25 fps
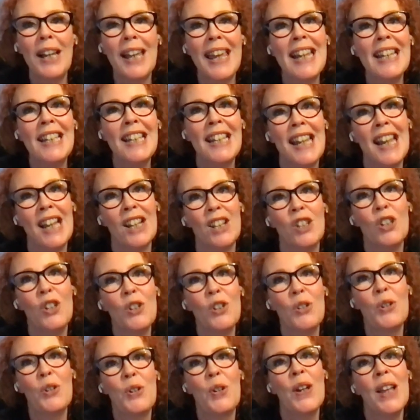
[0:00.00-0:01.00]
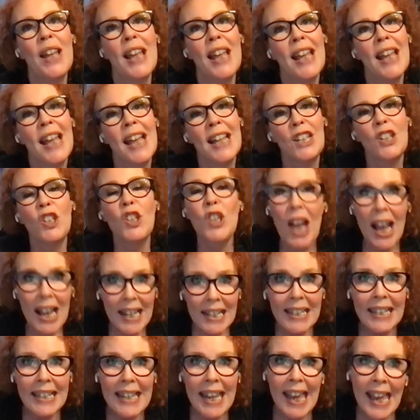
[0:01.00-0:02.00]
International
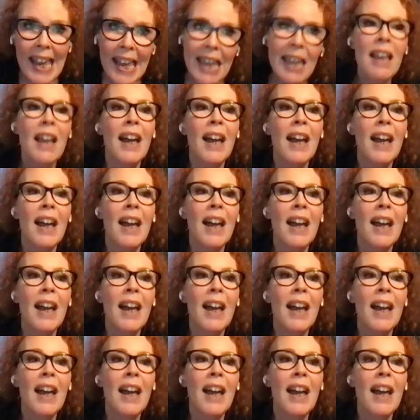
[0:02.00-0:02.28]
Jazz Day.